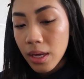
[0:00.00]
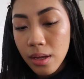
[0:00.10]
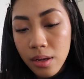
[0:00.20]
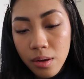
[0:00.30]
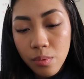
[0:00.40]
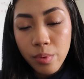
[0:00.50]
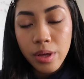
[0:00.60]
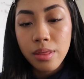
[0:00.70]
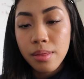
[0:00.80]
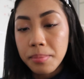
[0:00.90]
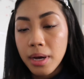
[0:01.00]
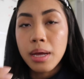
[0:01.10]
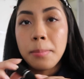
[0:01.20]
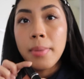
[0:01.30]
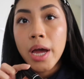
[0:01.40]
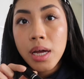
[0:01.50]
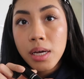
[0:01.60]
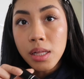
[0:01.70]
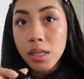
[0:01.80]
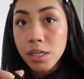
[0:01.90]
in with my
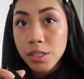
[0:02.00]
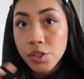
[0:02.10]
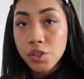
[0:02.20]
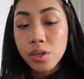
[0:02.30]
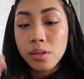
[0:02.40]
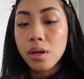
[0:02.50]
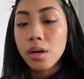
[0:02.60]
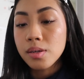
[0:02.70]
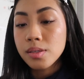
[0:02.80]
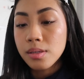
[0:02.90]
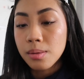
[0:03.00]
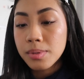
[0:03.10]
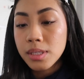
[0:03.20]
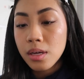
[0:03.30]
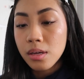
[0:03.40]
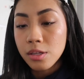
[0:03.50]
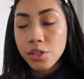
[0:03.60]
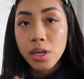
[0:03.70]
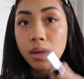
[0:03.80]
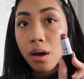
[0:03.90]
MAC Luster Gloss lipstick in the
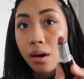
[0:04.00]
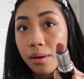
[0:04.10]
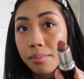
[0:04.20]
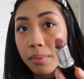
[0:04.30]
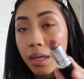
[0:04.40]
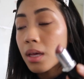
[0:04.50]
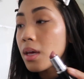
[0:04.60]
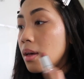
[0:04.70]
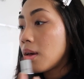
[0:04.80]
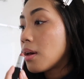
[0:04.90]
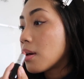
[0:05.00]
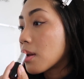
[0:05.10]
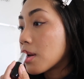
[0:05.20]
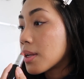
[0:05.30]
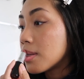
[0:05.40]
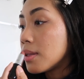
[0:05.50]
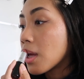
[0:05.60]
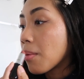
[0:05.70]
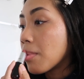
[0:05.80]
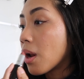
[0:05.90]
shade Hug Me. And I just
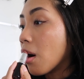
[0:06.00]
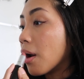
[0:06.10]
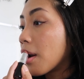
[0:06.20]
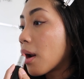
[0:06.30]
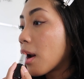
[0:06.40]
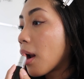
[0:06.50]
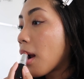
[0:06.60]
dab it on,